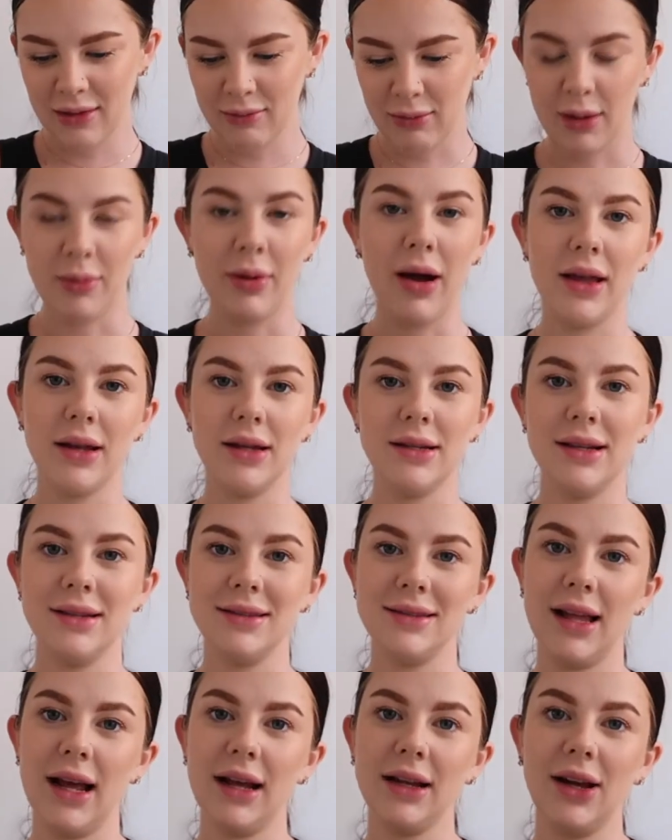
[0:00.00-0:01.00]
my partner
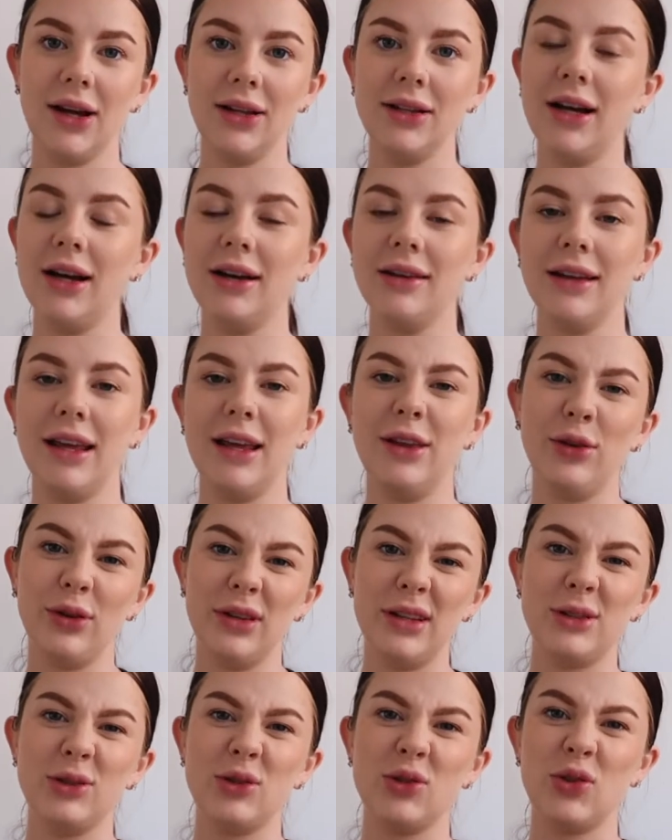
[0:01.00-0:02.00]
does like color. He thought
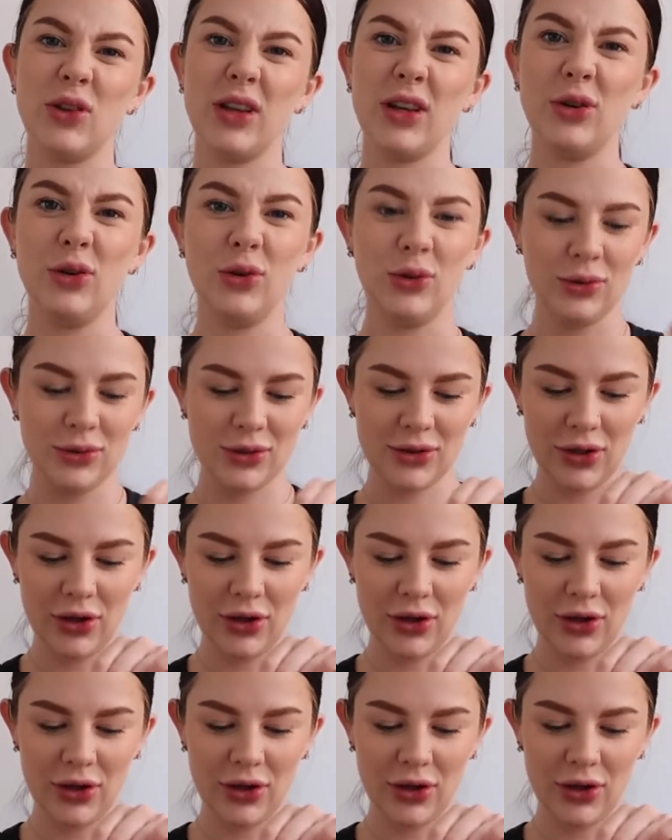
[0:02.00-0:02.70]
this was really cool. So